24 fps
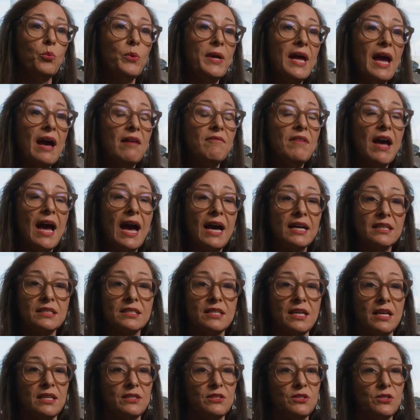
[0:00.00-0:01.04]
We have
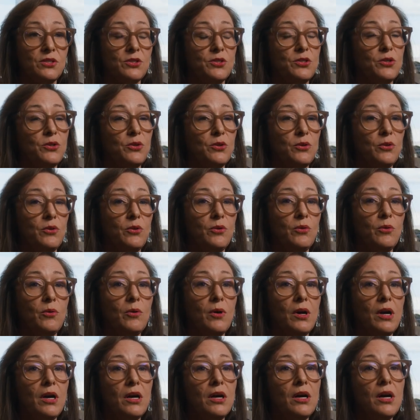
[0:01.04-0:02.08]
access
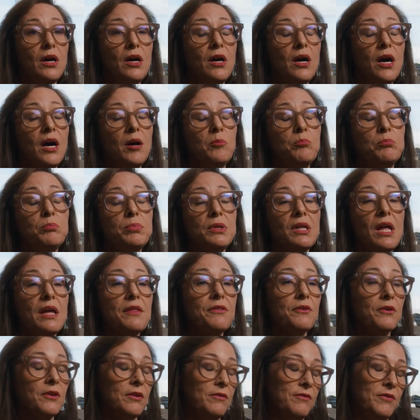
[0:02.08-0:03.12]
to a
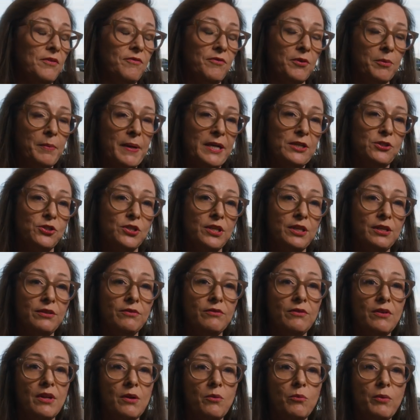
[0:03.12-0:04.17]
plethora of
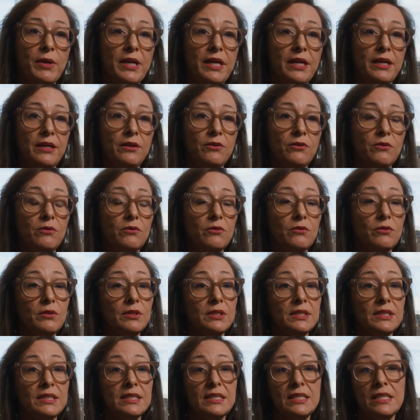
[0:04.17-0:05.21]
information that we
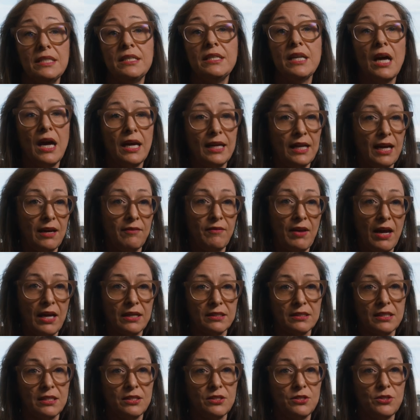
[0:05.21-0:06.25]
did not have
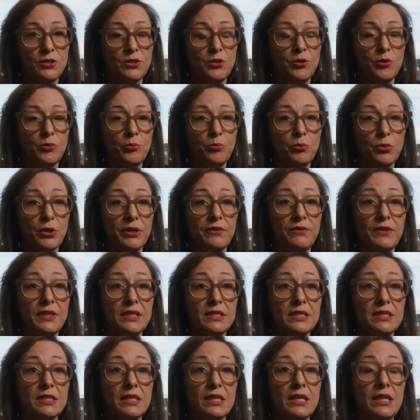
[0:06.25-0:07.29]
access to
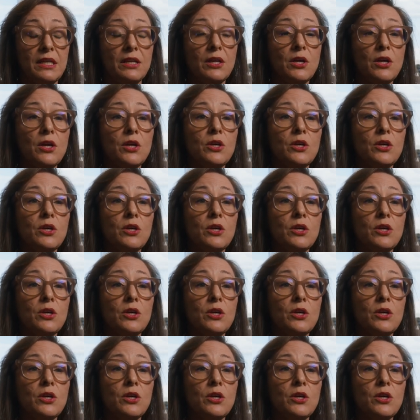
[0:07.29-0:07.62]
previously.